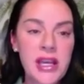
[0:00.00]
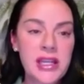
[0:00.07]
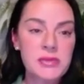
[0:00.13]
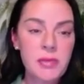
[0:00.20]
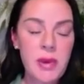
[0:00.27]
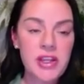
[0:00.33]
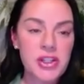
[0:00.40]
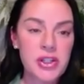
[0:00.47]
and
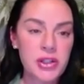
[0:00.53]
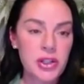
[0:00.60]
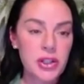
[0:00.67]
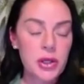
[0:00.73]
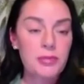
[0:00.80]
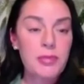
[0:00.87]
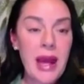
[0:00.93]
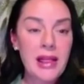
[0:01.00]
make sure that
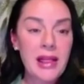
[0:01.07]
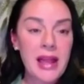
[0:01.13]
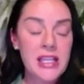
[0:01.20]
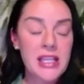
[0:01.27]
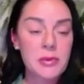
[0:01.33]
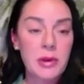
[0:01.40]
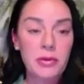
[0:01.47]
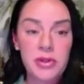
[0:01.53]
your ballot
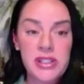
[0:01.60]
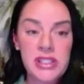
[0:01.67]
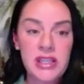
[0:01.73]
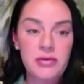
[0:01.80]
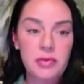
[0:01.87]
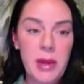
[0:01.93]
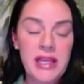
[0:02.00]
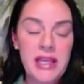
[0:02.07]
has been
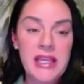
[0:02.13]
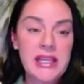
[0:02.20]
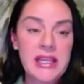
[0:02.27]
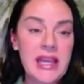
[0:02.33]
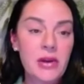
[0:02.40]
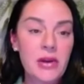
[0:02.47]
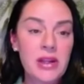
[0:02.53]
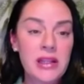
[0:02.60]
received by King
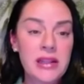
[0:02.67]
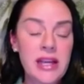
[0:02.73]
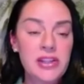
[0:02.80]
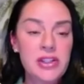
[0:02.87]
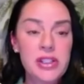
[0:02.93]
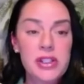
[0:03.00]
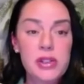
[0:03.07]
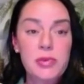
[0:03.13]
County
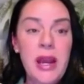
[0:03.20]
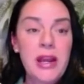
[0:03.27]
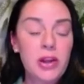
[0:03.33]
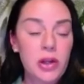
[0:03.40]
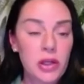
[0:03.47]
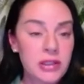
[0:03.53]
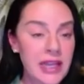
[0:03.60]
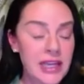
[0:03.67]
Elections, by
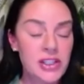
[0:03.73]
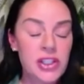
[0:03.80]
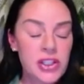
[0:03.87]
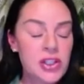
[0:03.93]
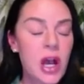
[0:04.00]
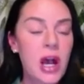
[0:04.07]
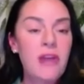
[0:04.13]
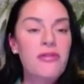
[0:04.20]
your
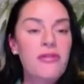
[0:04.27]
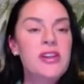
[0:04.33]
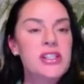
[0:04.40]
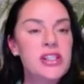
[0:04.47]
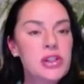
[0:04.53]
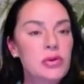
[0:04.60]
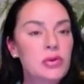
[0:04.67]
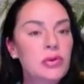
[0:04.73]
elections office
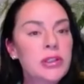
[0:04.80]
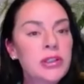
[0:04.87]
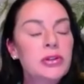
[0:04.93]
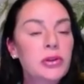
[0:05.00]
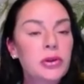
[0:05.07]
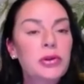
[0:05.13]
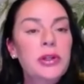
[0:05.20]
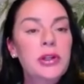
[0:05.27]
is a real
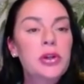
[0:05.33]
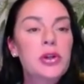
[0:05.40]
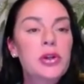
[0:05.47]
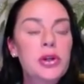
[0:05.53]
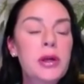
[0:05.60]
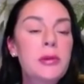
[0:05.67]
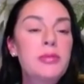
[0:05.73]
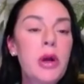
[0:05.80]
critical
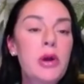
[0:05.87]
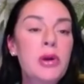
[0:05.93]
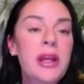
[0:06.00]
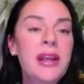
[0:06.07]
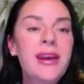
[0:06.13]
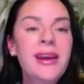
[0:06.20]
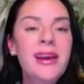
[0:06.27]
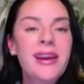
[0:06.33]
component.